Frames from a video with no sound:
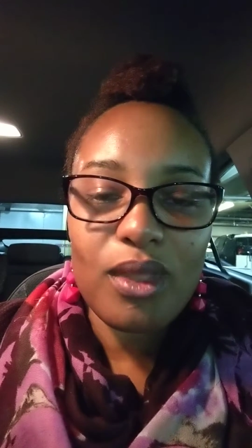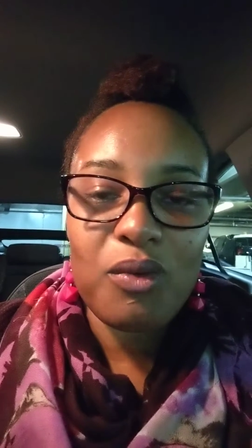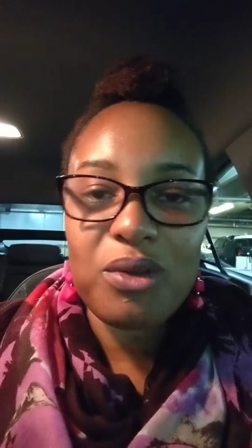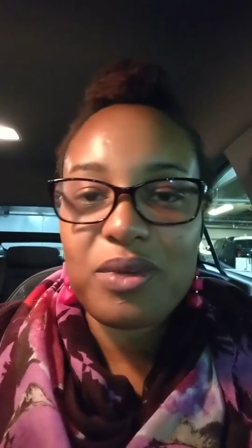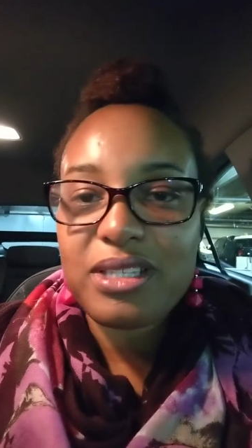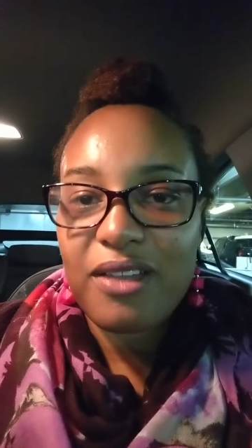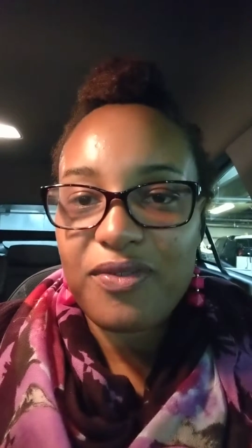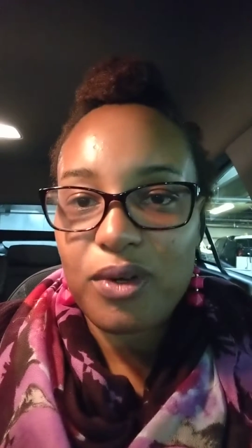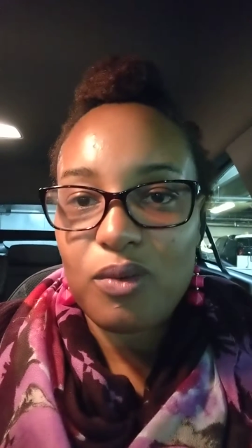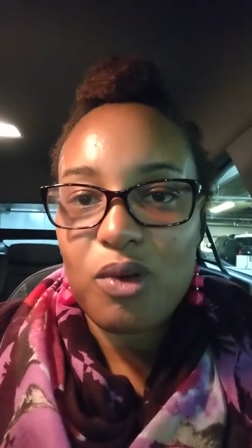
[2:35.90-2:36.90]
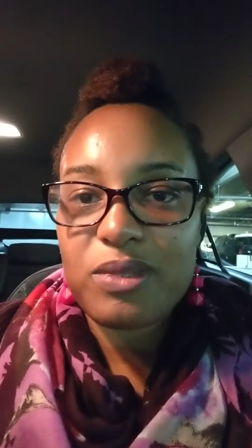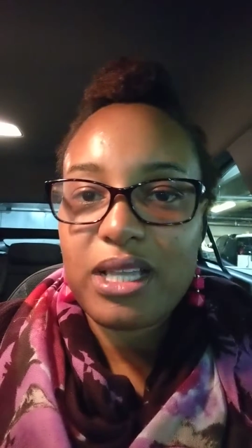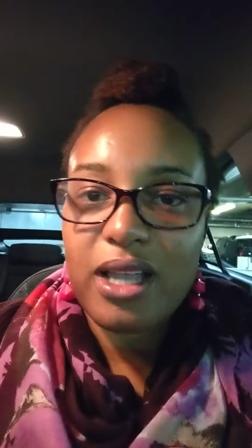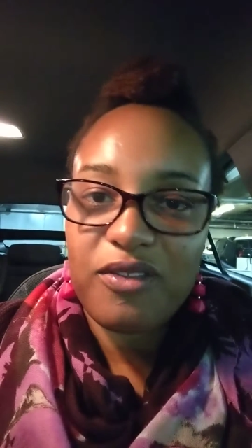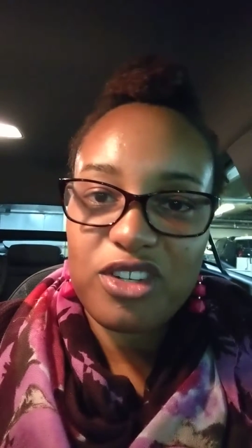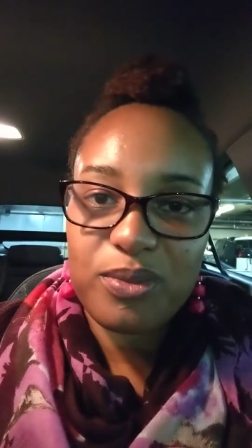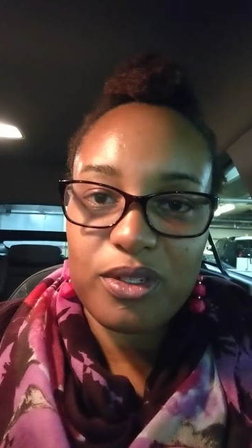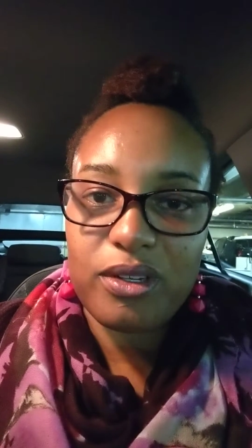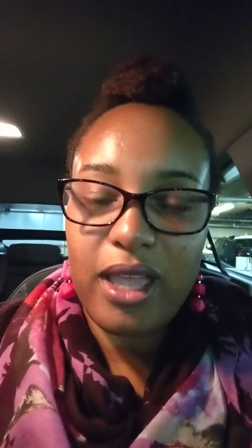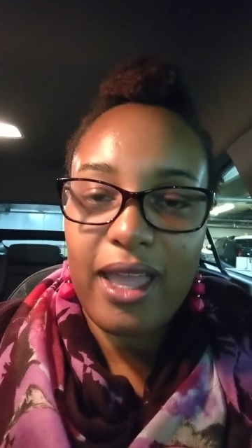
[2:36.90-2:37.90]
When was I full? When was I
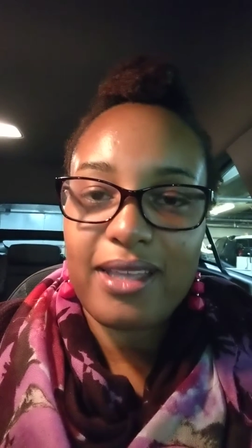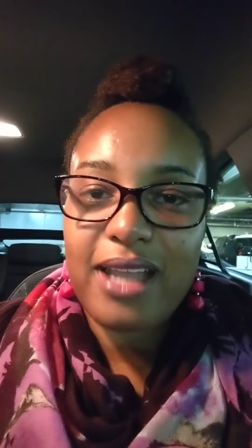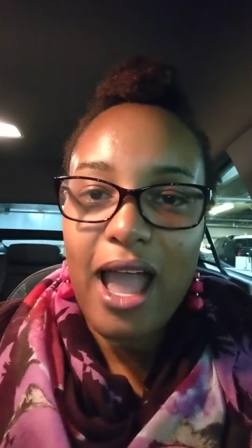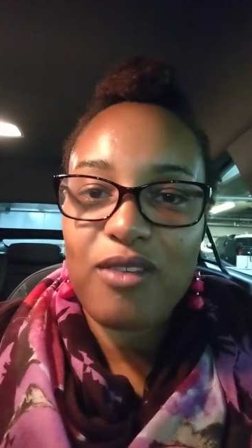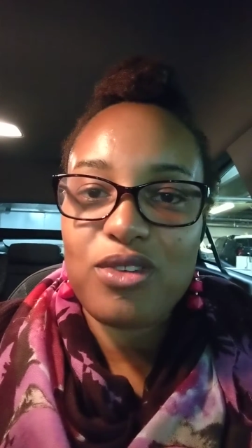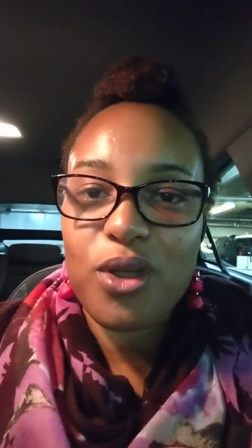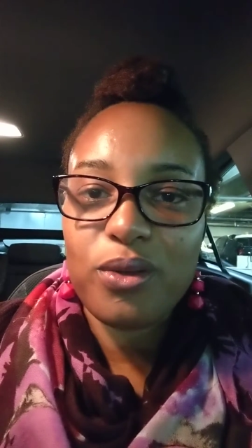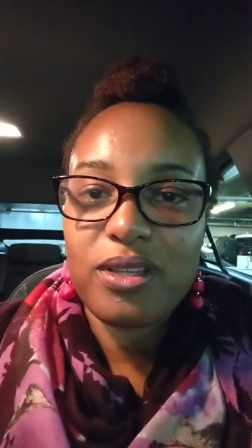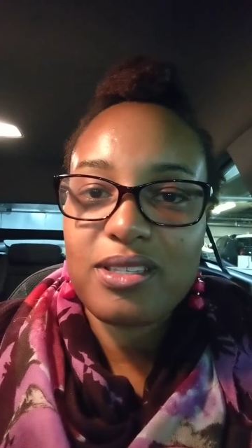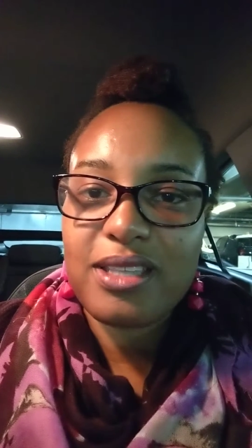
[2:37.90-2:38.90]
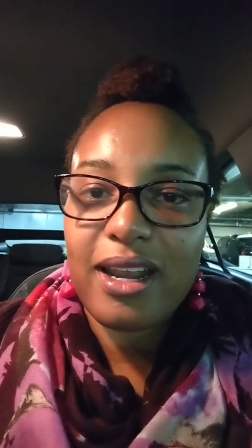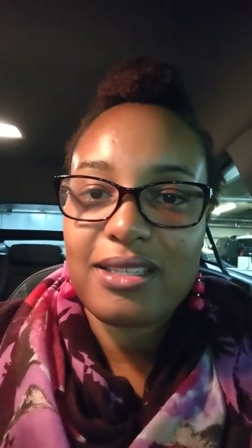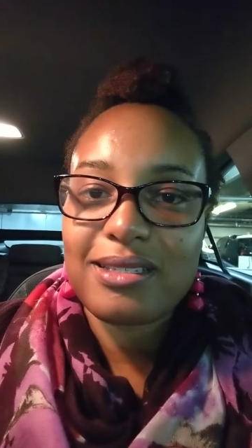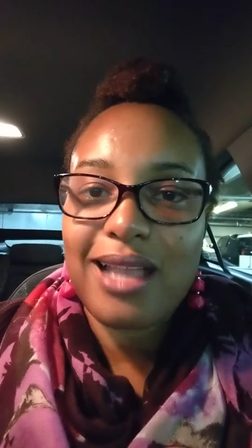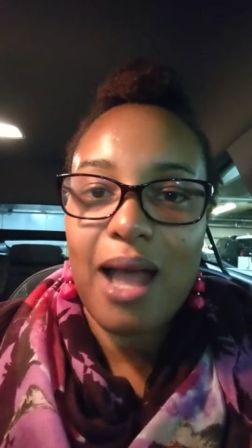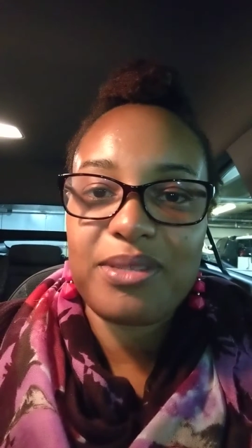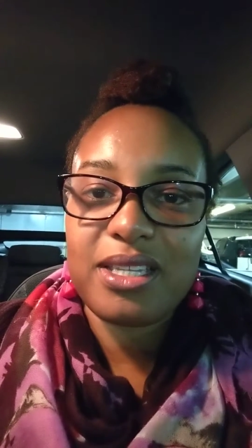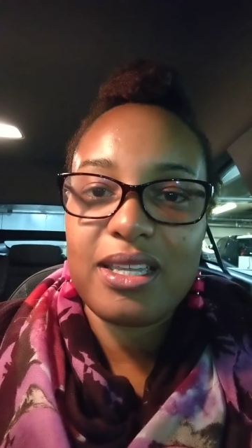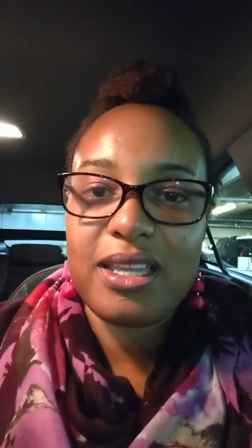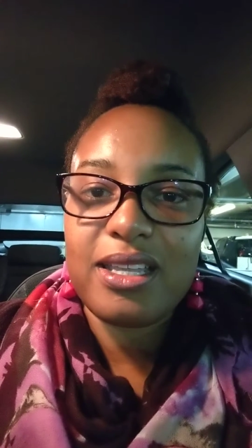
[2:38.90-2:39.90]
comfortable? And I noticed that I stopped
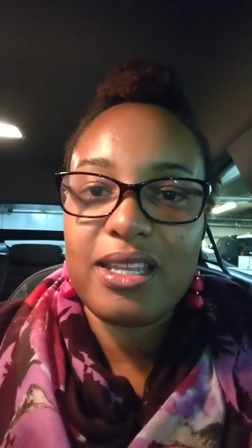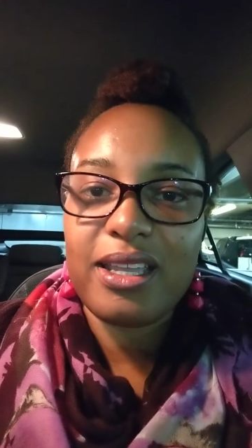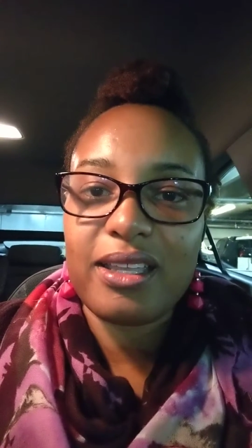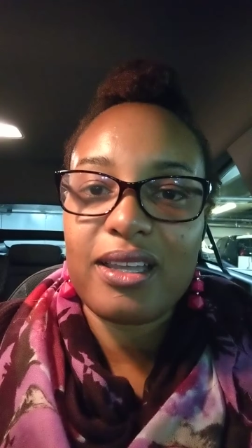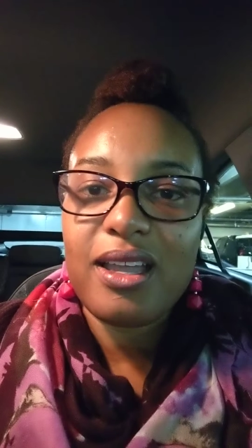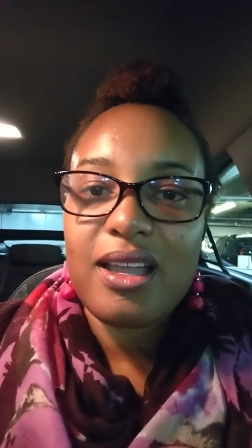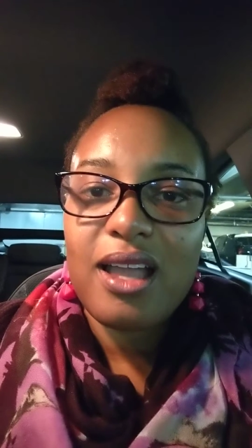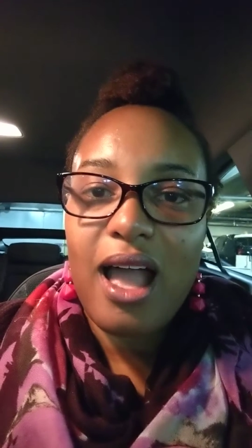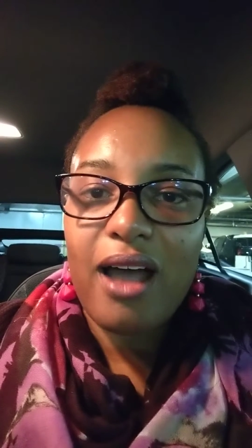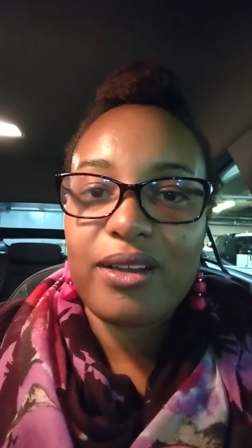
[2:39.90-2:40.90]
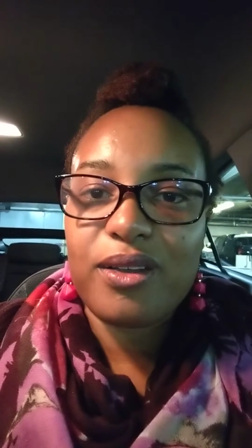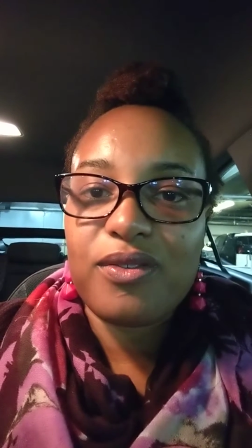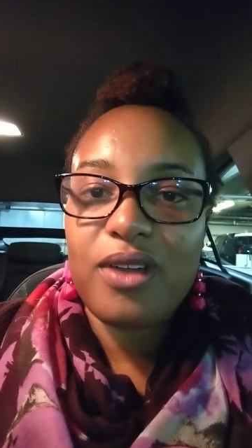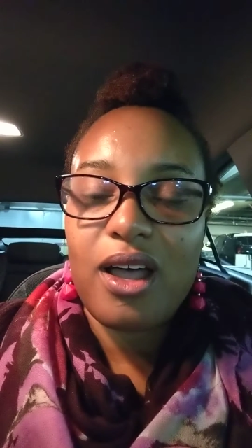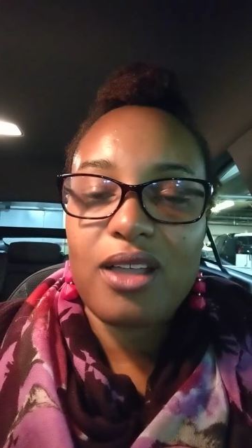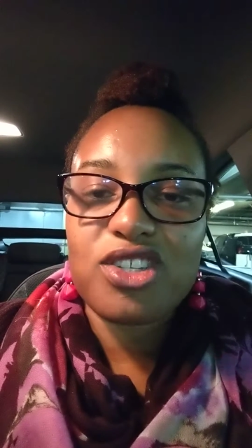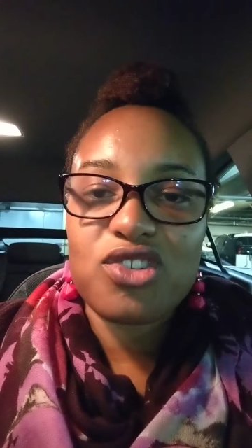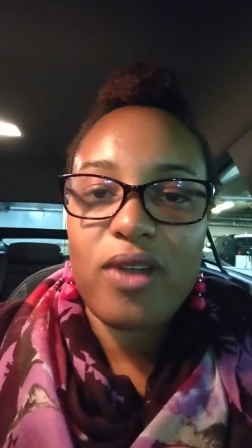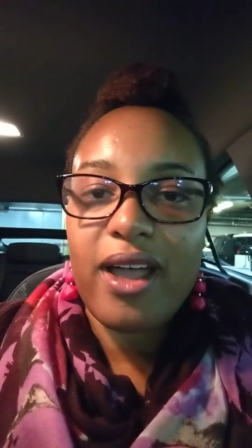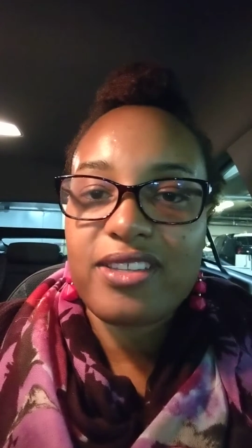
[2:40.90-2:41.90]
eating out of
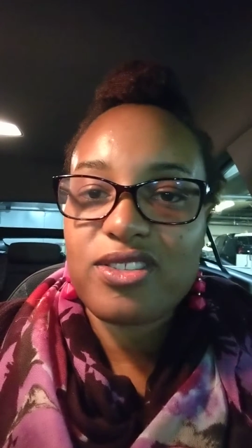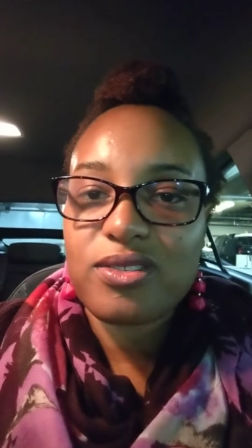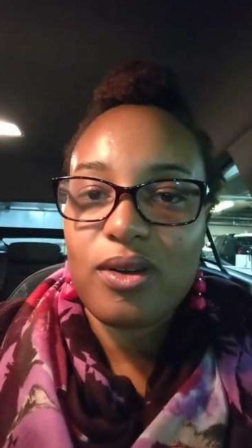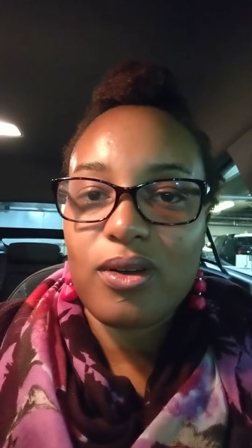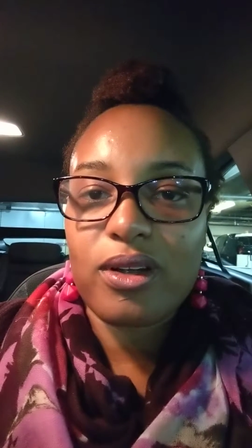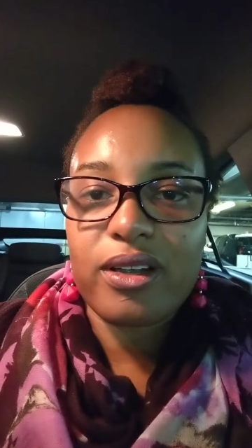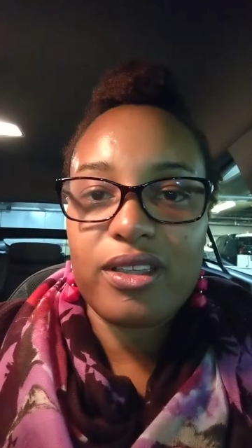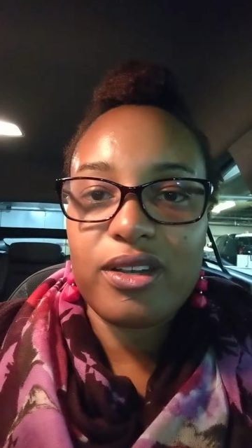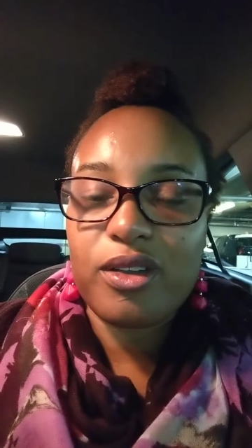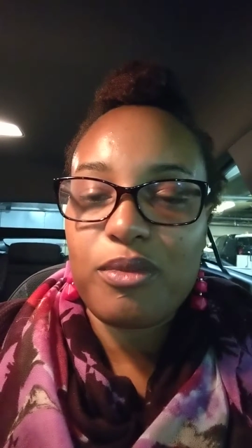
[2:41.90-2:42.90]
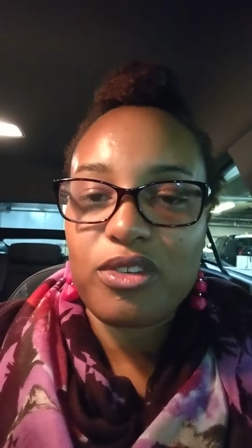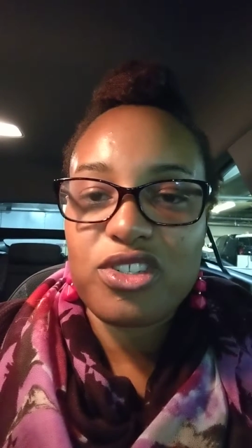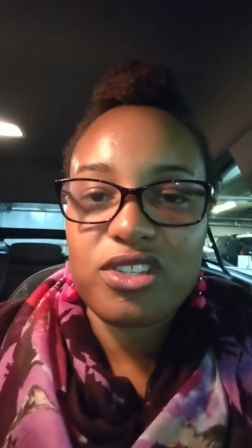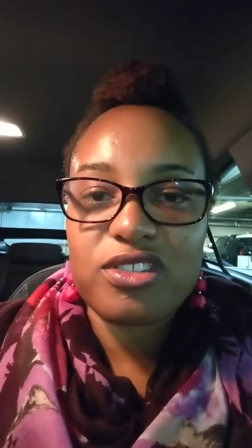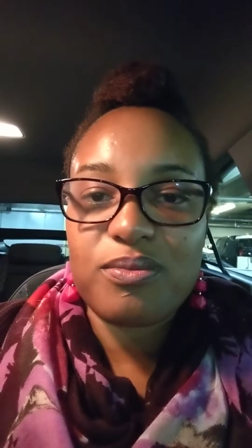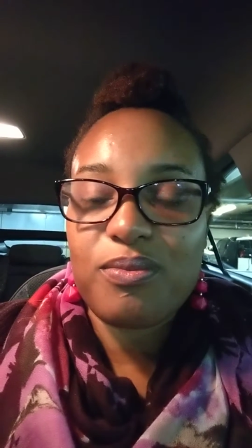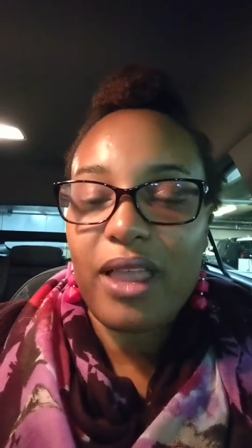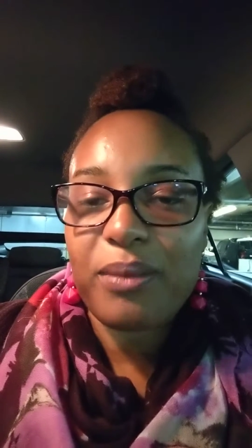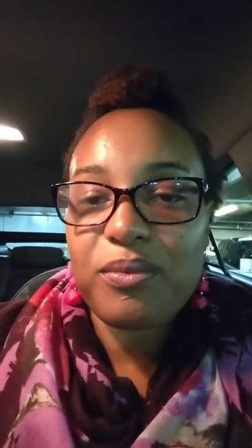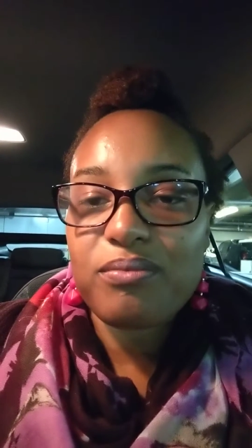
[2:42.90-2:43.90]
stress or, emotions,
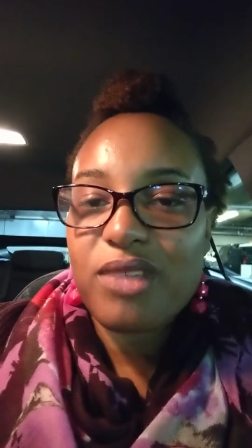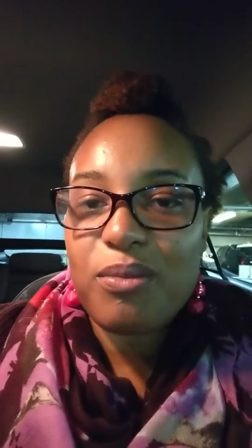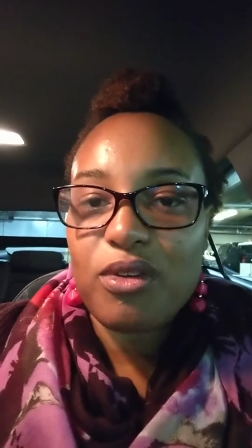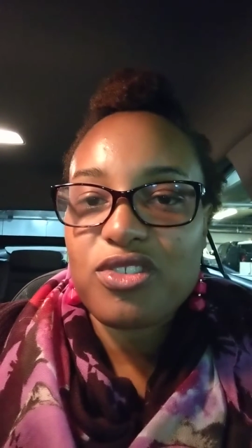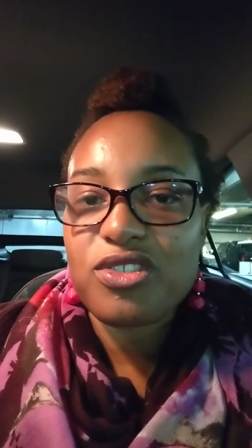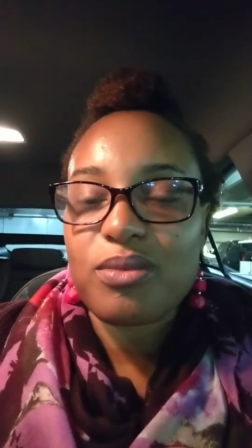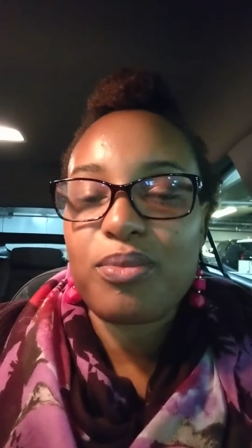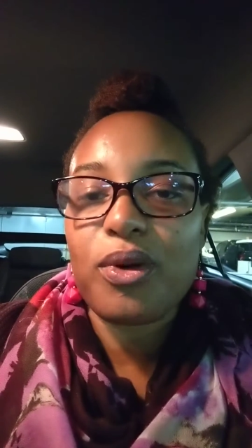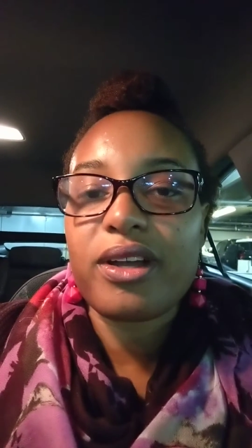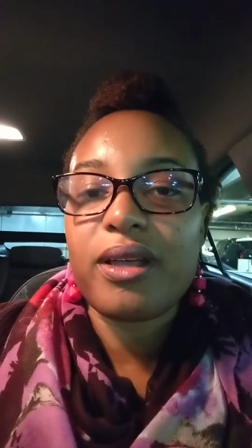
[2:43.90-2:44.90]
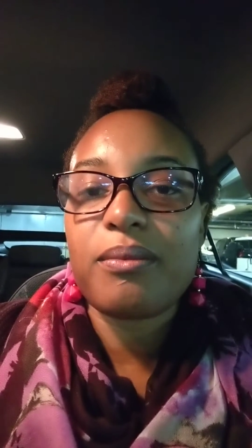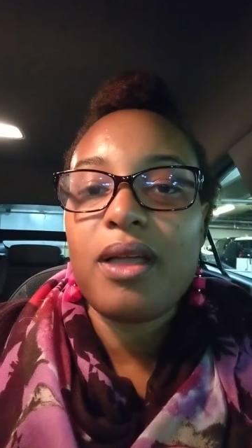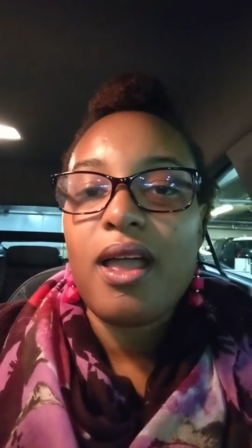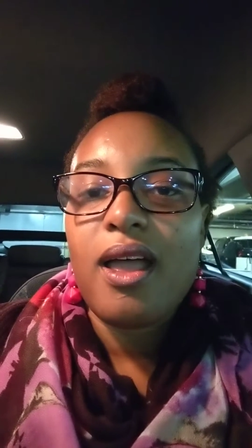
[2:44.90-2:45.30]
like emotions or boredom.